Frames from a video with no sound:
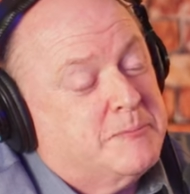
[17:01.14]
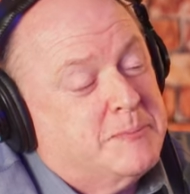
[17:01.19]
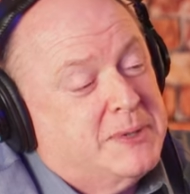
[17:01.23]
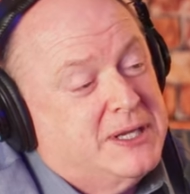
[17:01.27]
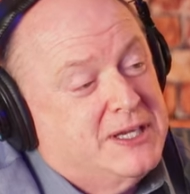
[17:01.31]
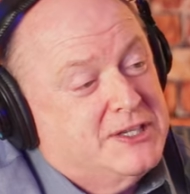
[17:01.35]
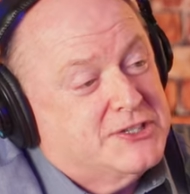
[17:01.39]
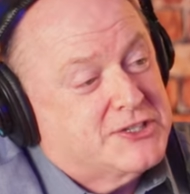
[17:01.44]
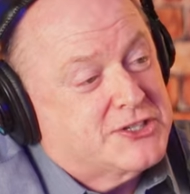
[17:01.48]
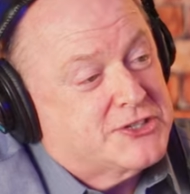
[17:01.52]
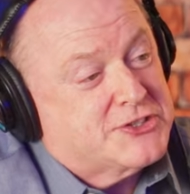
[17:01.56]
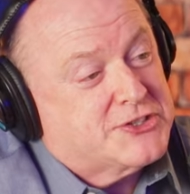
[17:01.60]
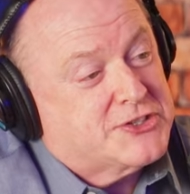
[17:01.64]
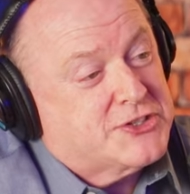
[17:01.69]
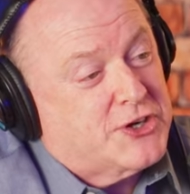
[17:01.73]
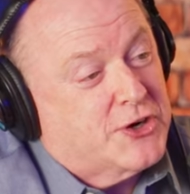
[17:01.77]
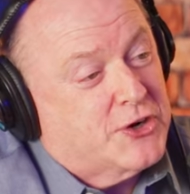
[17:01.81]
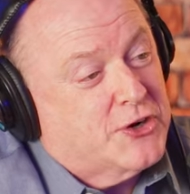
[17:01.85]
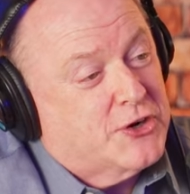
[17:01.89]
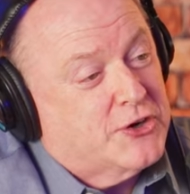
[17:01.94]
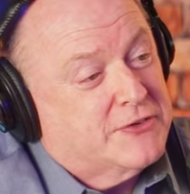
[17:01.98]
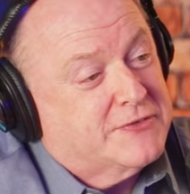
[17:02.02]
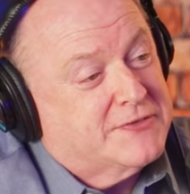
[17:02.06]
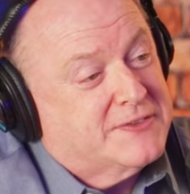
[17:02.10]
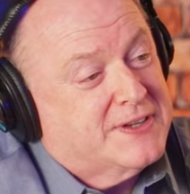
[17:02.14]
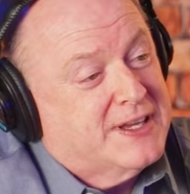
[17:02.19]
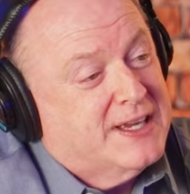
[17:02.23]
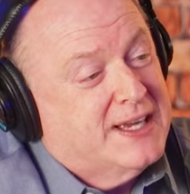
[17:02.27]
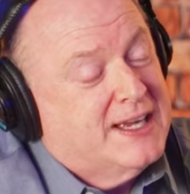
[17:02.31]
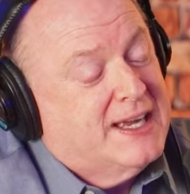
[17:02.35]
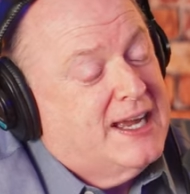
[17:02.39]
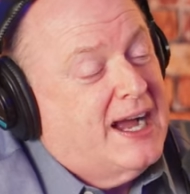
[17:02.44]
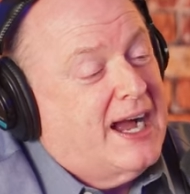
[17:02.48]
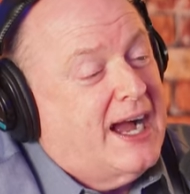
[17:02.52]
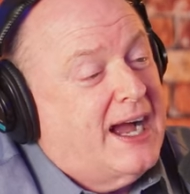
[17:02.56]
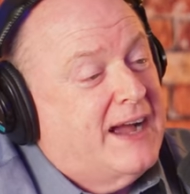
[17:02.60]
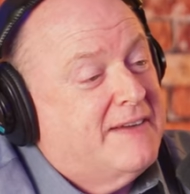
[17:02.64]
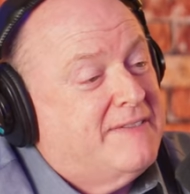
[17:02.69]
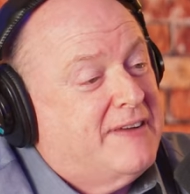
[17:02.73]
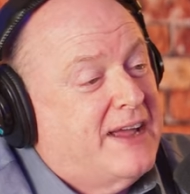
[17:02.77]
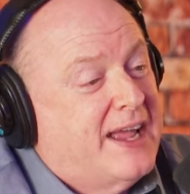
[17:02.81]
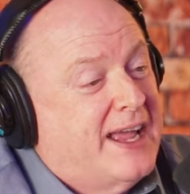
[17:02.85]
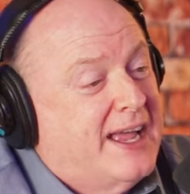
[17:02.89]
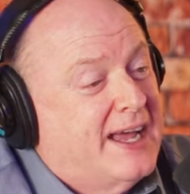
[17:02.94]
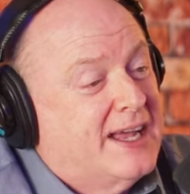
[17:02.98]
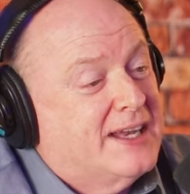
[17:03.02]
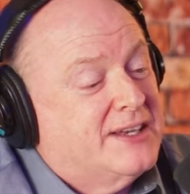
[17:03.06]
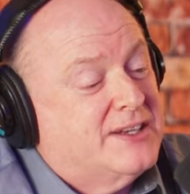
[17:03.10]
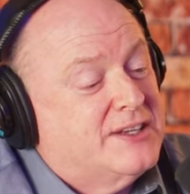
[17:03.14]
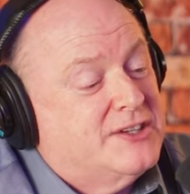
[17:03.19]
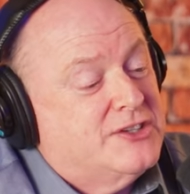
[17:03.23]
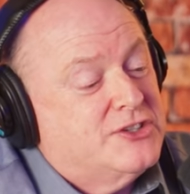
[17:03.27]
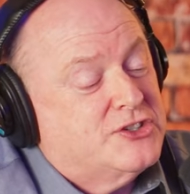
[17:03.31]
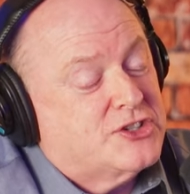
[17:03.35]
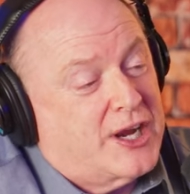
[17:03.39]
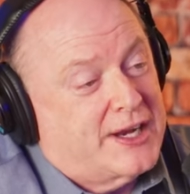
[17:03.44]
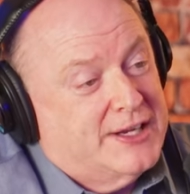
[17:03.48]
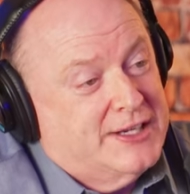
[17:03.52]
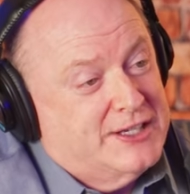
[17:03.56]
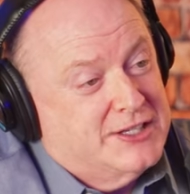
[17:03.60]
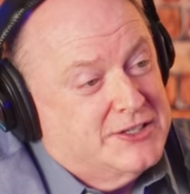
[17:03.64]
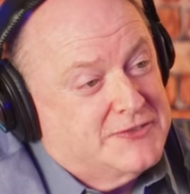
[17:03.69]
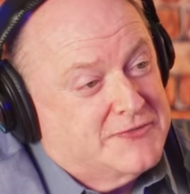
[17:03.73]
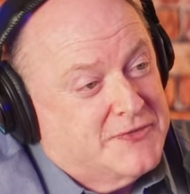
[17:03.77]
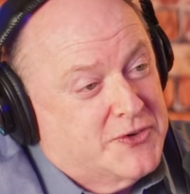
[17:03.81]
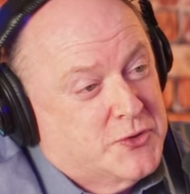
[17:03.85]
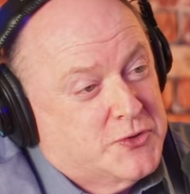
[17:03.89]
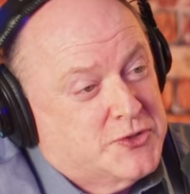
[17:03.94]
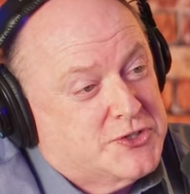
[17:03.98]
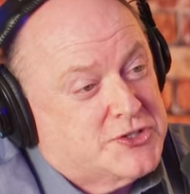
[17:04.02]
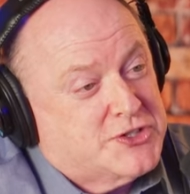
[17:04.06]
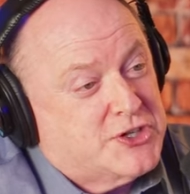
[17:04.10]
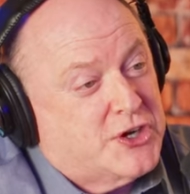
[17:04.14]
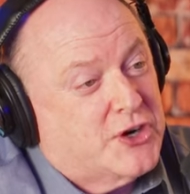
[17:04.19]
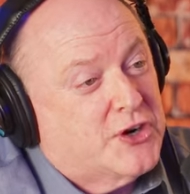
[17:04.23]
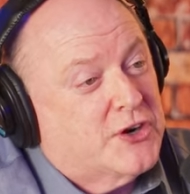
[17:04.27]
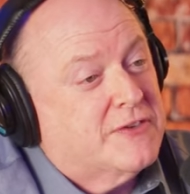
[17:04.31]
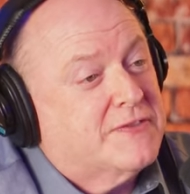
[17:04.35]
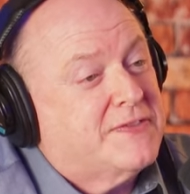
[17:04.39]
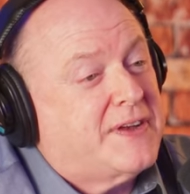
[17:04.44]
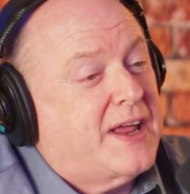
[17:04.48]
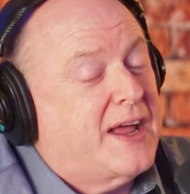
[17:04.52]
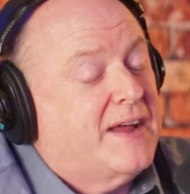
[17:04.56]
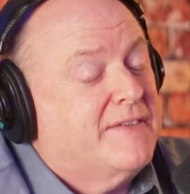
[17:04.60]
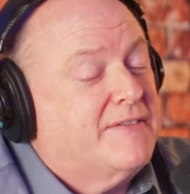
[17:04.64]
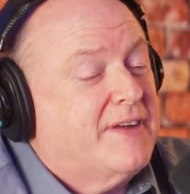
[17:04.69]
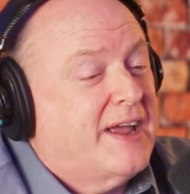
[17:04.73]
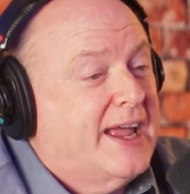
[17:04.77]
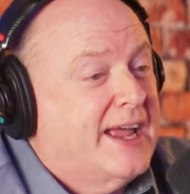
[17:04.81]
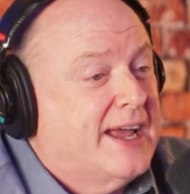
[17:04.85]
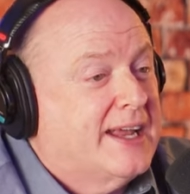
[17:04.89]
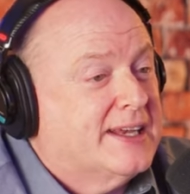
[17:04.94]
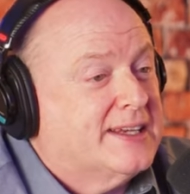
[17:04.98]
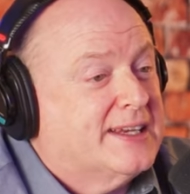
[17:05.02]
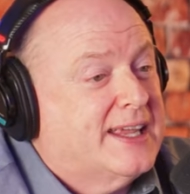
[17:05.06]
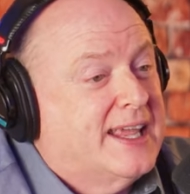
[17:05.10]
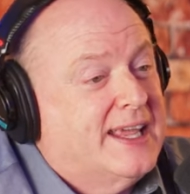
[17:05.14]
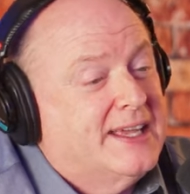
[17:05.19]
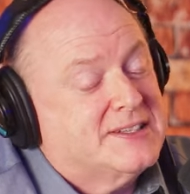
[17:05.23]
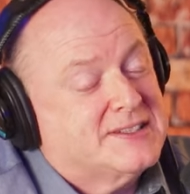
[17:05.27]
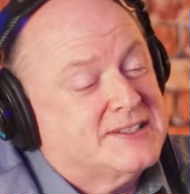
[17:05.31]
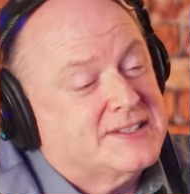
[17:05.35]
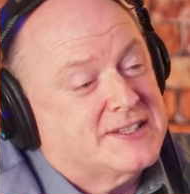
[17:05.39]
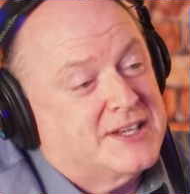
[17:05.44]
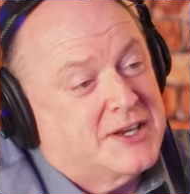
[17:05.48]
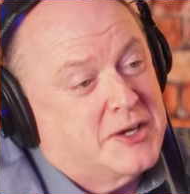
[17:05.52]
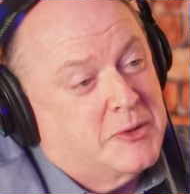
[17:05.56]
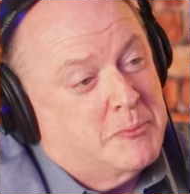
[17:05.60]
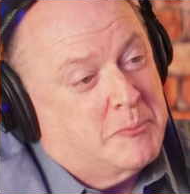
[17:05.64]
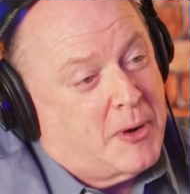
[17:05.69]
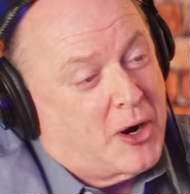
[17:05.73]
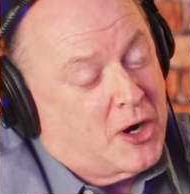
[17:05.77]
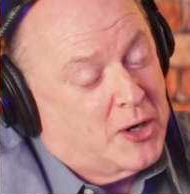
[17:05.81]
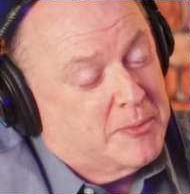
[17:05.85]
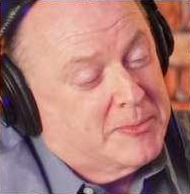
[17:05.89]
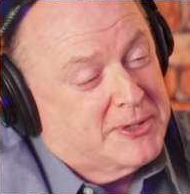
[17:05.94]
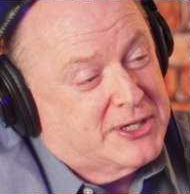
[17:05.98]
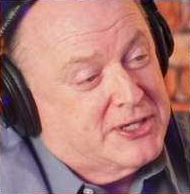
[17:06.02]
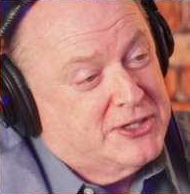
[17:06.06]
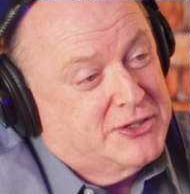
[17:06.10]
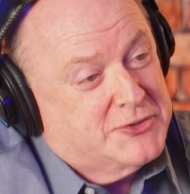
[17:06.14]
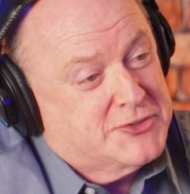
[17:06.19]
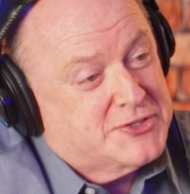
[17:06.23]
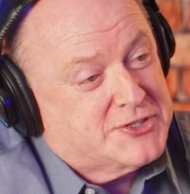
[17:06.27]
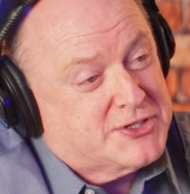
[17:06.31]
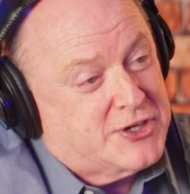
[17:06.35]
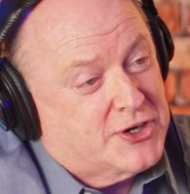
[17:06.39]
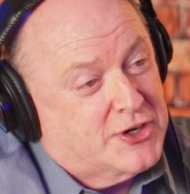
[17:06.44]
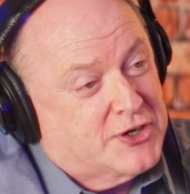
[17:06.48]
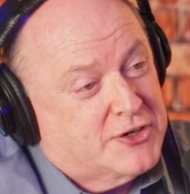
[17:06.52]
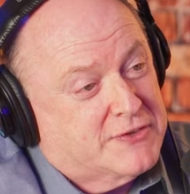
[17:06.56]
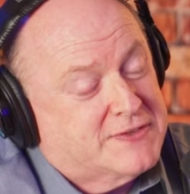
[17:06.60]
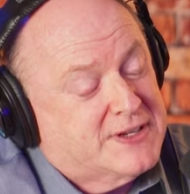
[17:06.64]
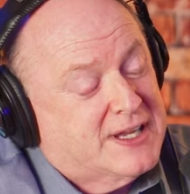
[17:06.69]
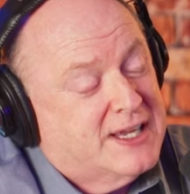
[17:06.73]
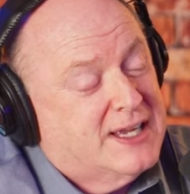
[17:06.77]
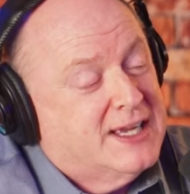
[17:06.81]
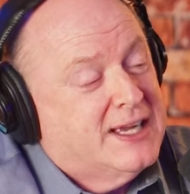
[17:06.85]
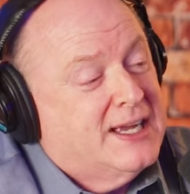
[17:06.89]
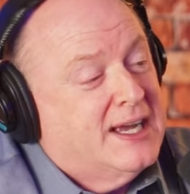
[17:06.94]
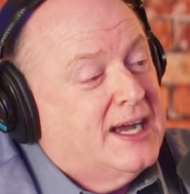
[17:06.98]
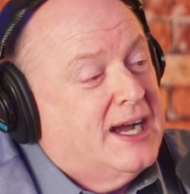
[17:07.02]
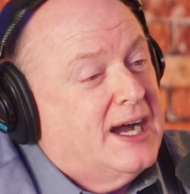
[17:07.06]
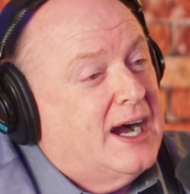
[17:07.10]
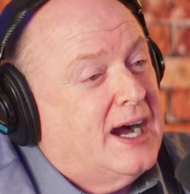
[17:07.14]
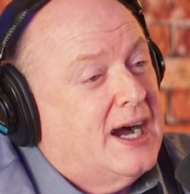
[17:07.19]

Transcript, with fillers: pizza served, I've had Chinese food served, I've had Kansas City barbecue served. Wow.